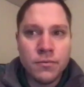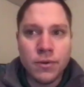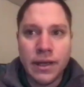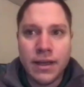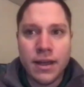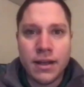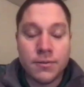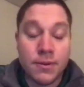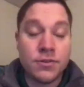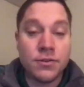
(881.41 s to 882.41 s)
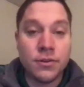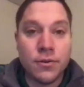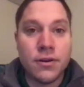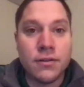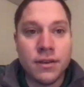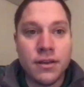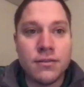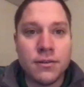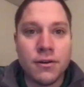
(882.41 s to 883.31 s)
we get, especially during the season,